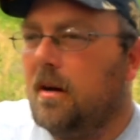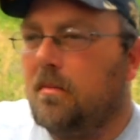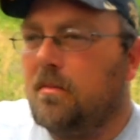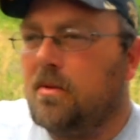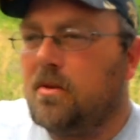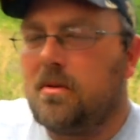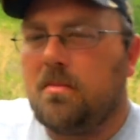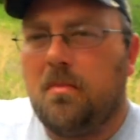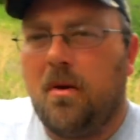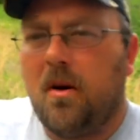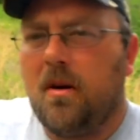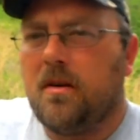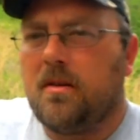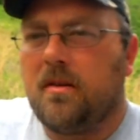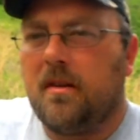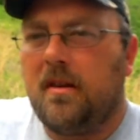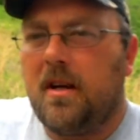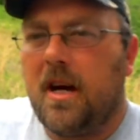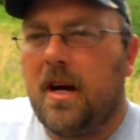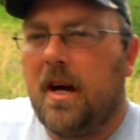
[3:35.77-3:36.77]
Smart
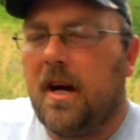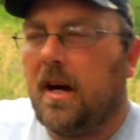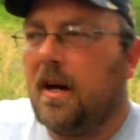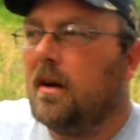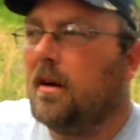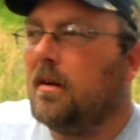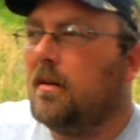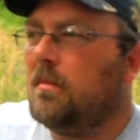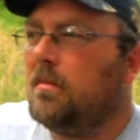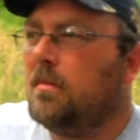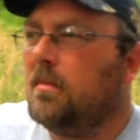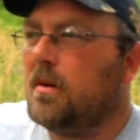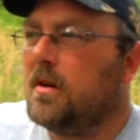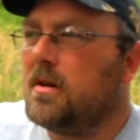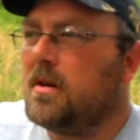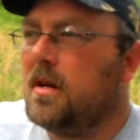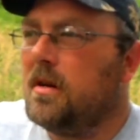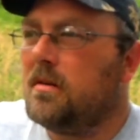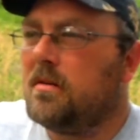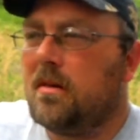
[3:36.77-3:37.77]
as a tack.
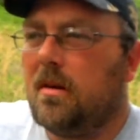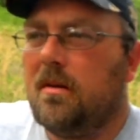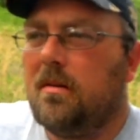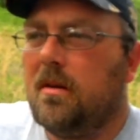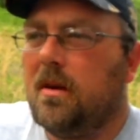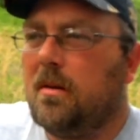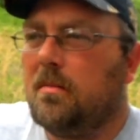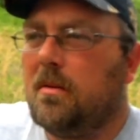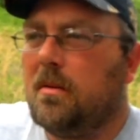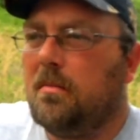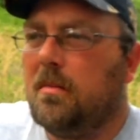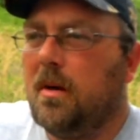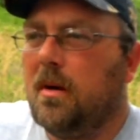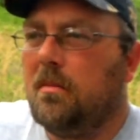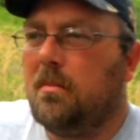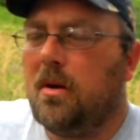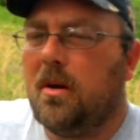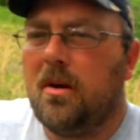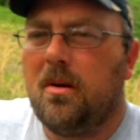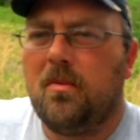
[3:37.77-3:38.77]
But she's grown up to be
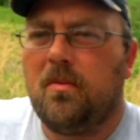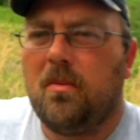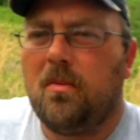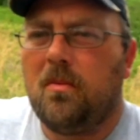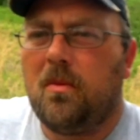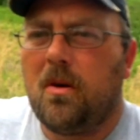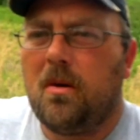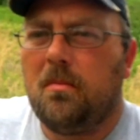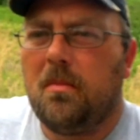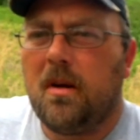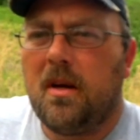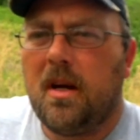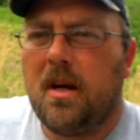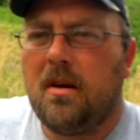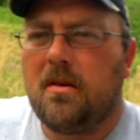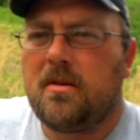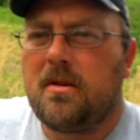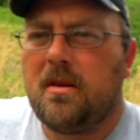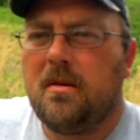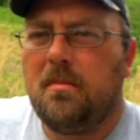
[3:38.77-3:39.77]
a beautiful woman
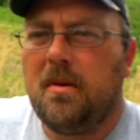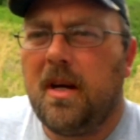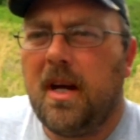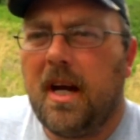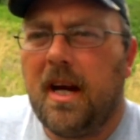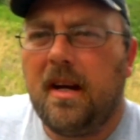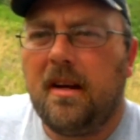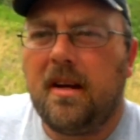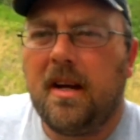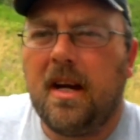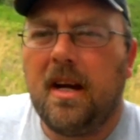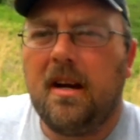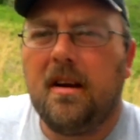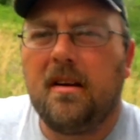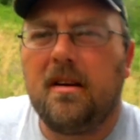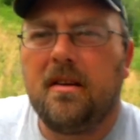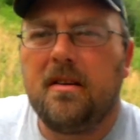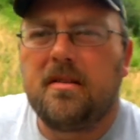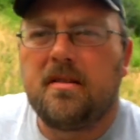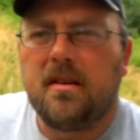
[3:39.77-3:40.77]
now. She'll be 18
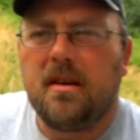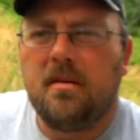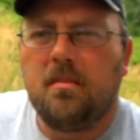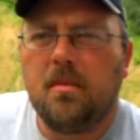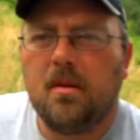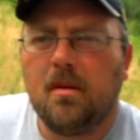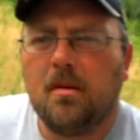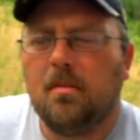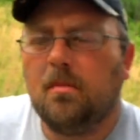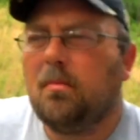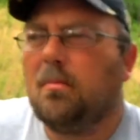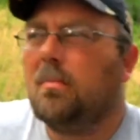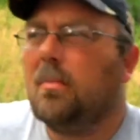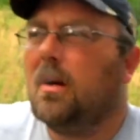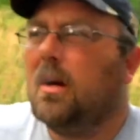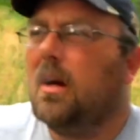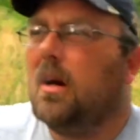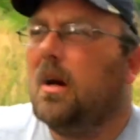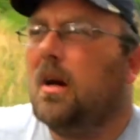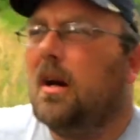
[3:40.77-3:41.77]
in December.
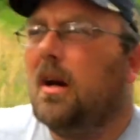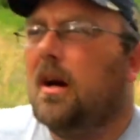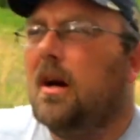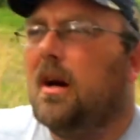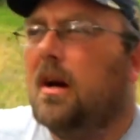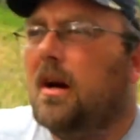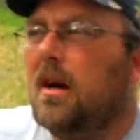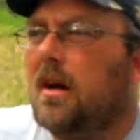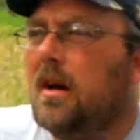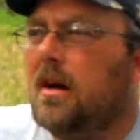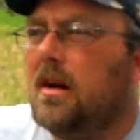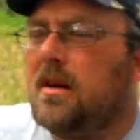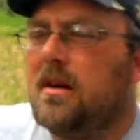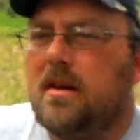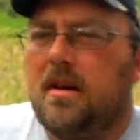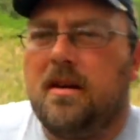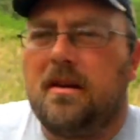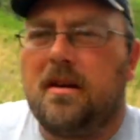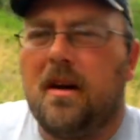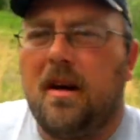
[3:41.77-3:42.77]

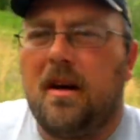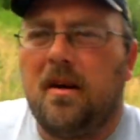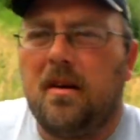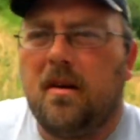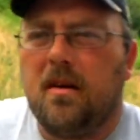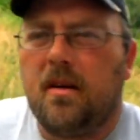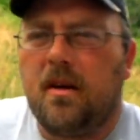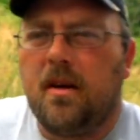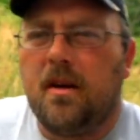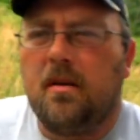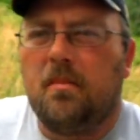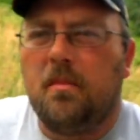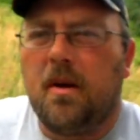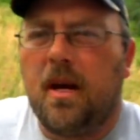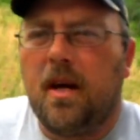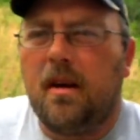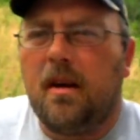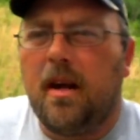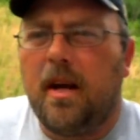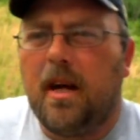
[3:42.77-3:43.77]
She's got her a good
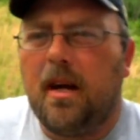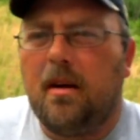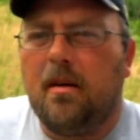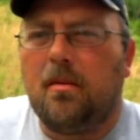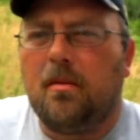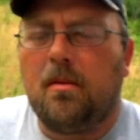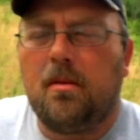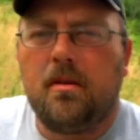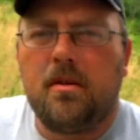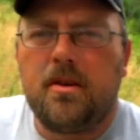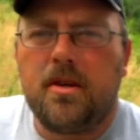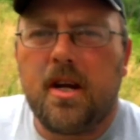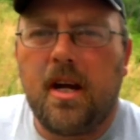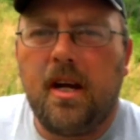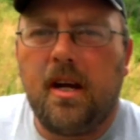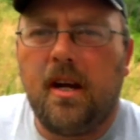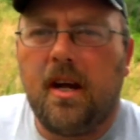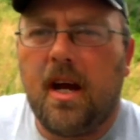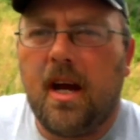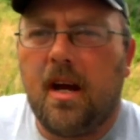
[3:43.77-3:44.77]
man now,
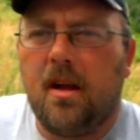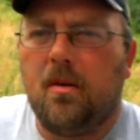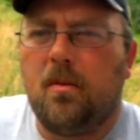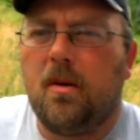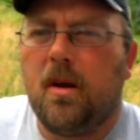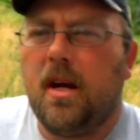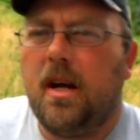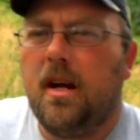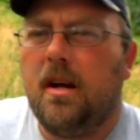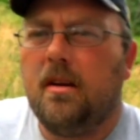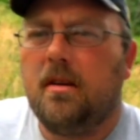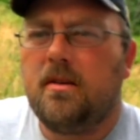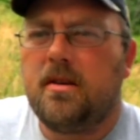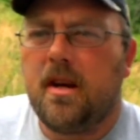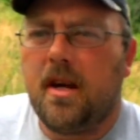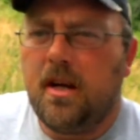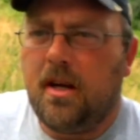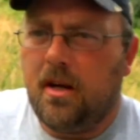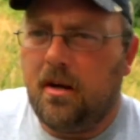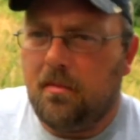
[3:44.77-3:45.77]
Jake Galloway.
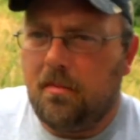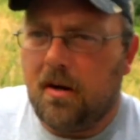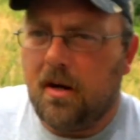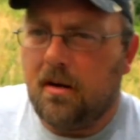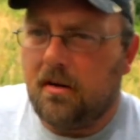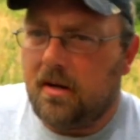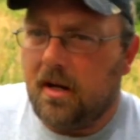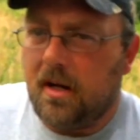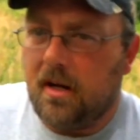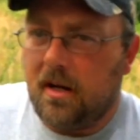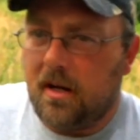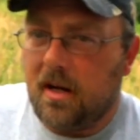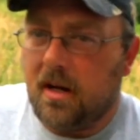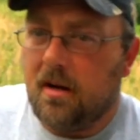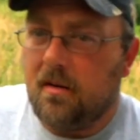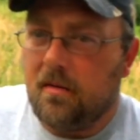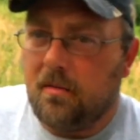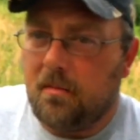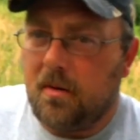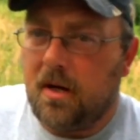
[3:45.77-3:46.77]
Jake, you better take
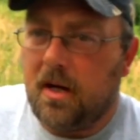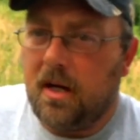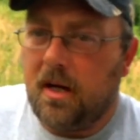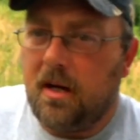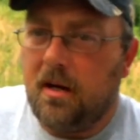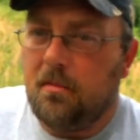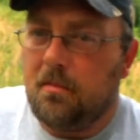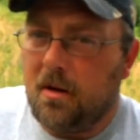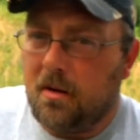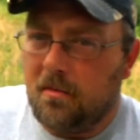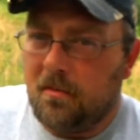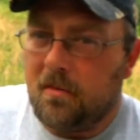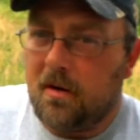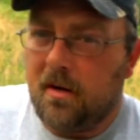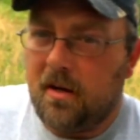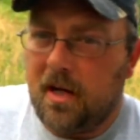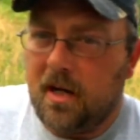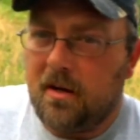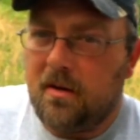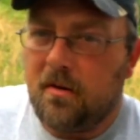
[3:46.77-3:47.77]
care of her, buddy. Can you remember
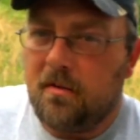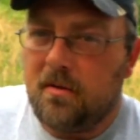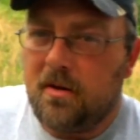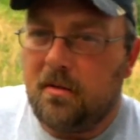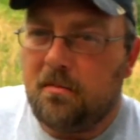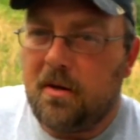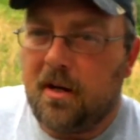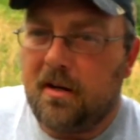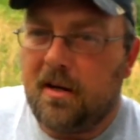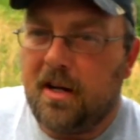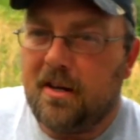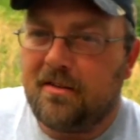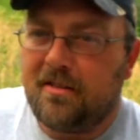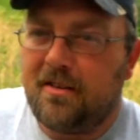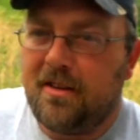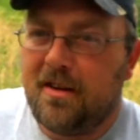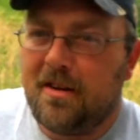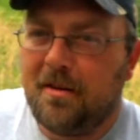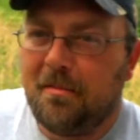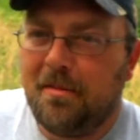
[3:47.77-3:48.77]
what Dad told you about that
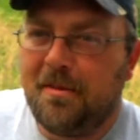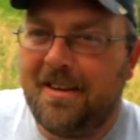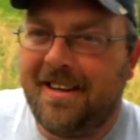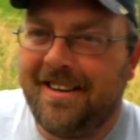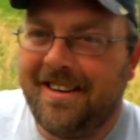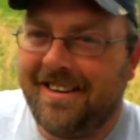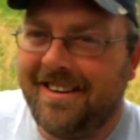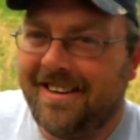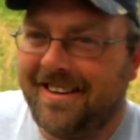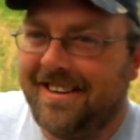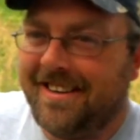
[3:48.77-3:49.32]
stump? But